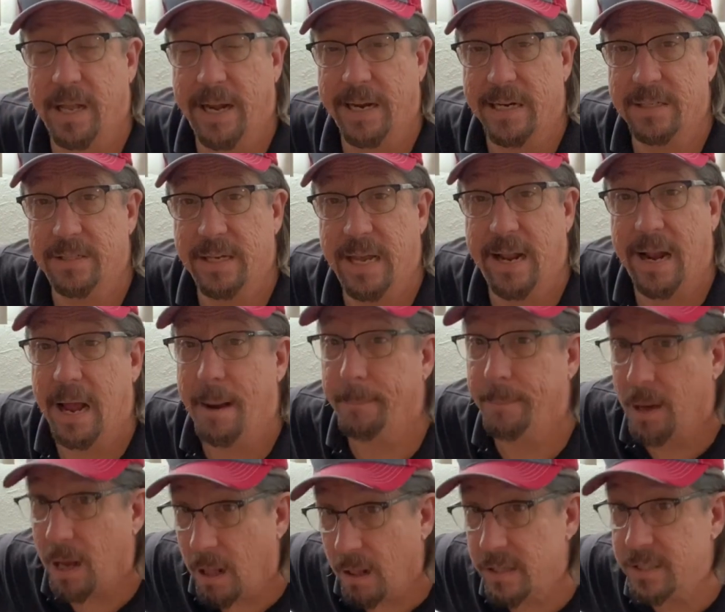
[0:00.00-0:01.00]
Like I said, I
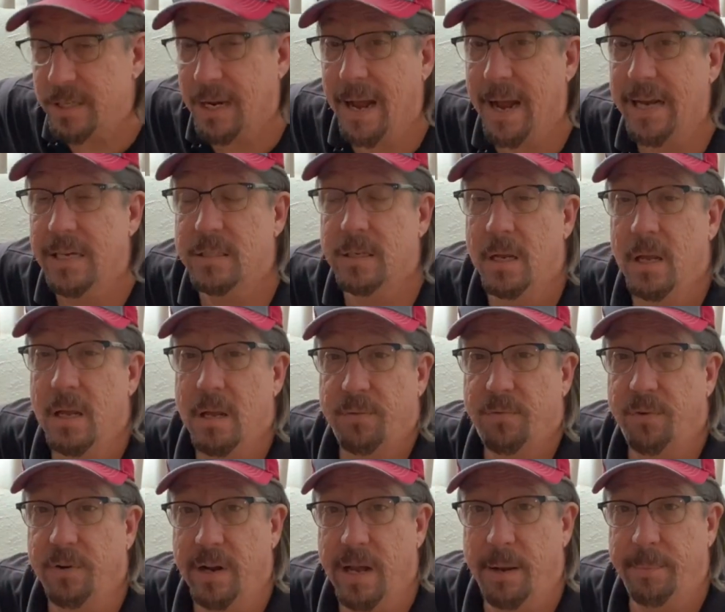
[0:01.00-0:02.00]
apologize
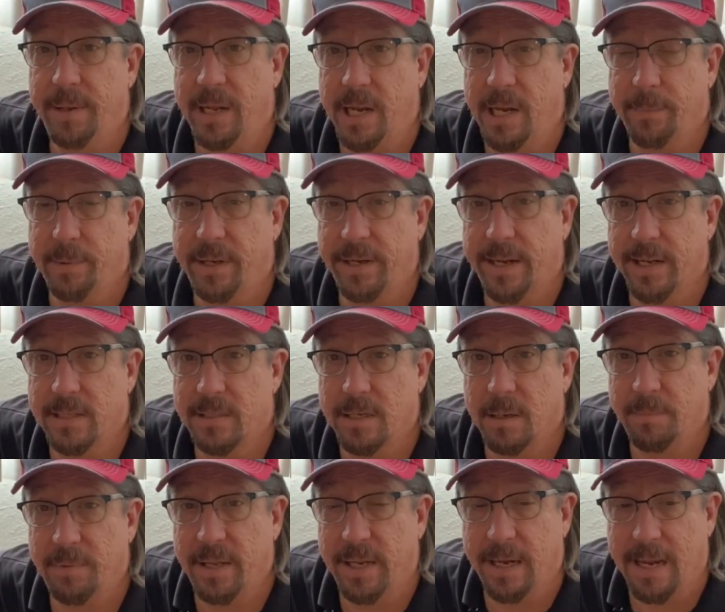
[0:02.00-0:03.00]
for not being able to get
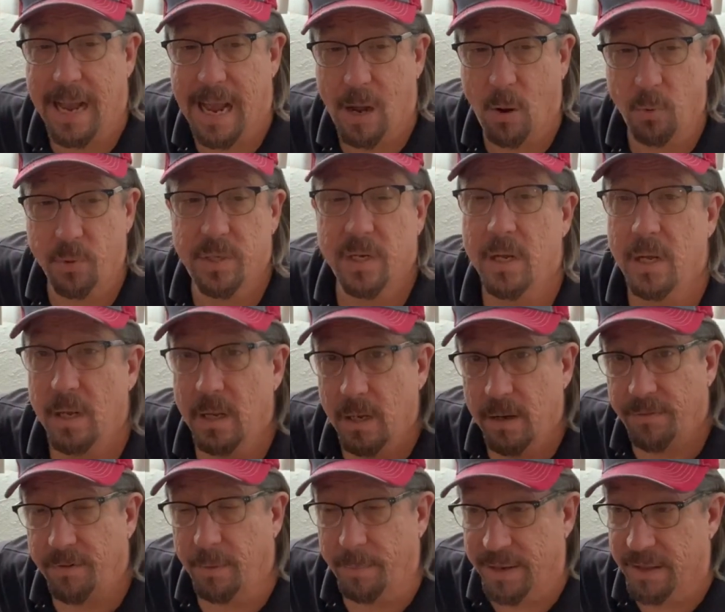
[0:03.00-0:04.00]
something out
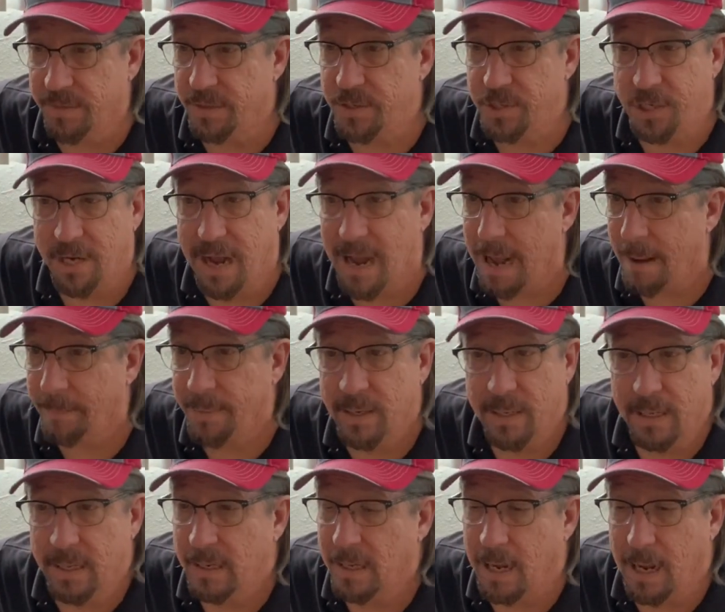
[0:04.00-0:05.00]
from in the shop,
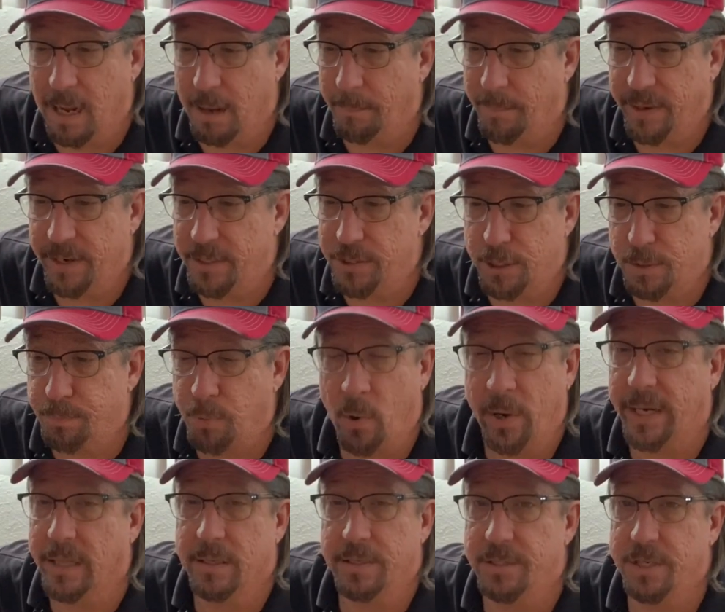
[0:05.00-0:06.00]
but it's just
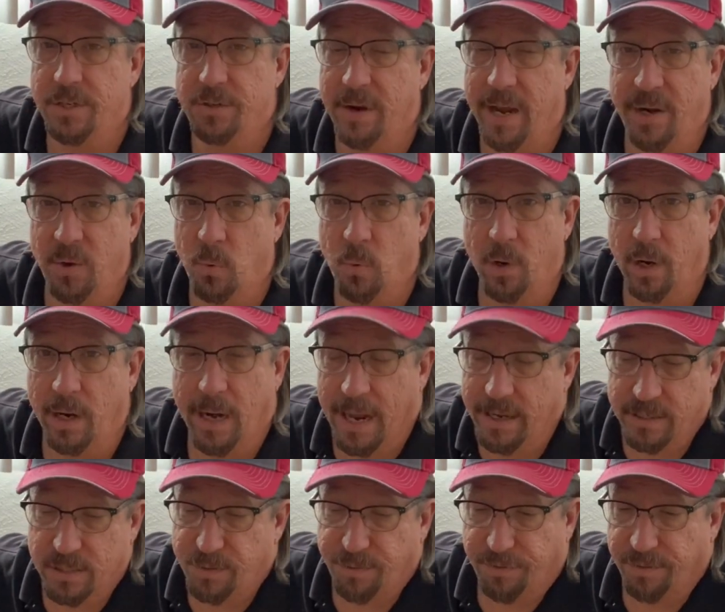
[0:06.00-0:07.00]
pointless to try to work. I
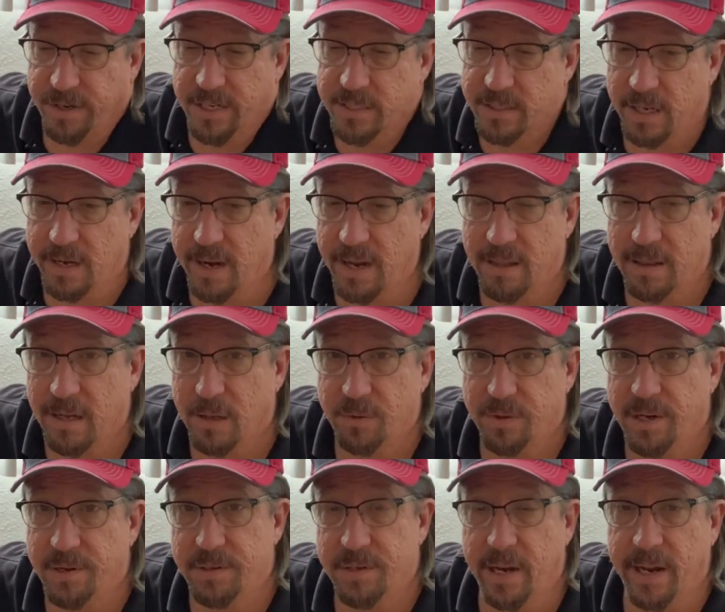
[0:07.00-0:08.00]
just freezed to death out
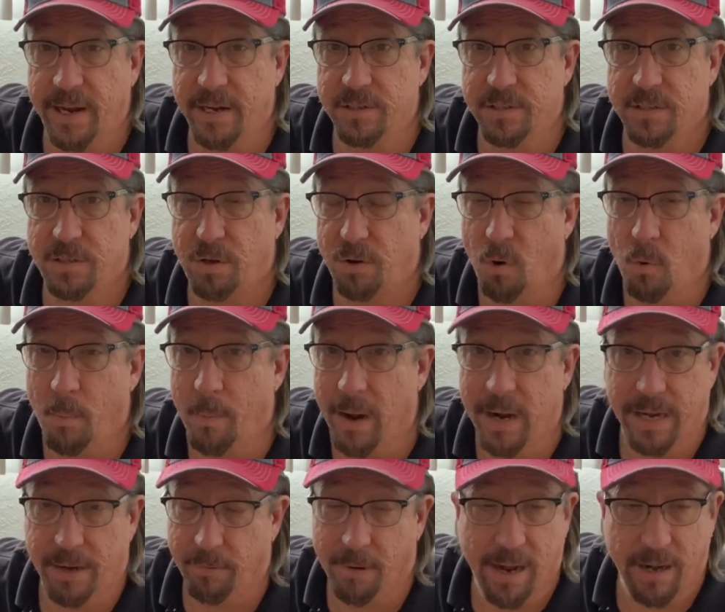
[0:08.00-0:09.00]
there today and just throw
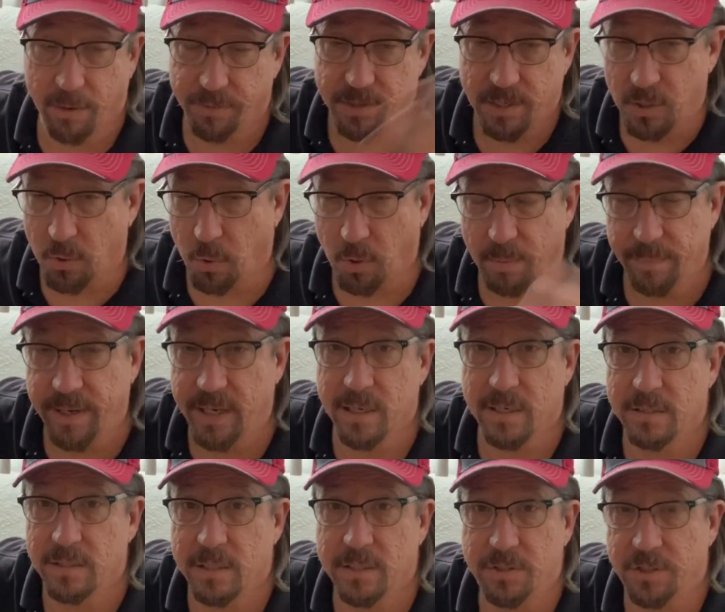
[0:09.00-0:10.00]
money right out the door
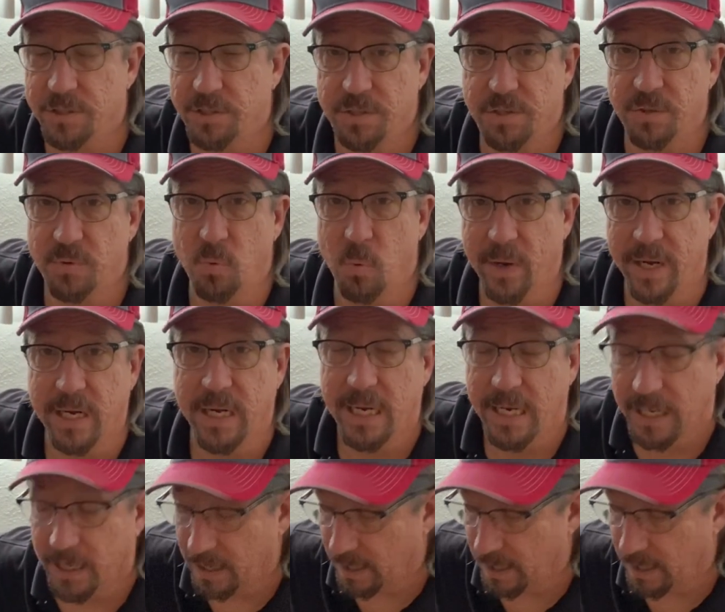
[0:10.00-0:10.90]
because it's just too windy.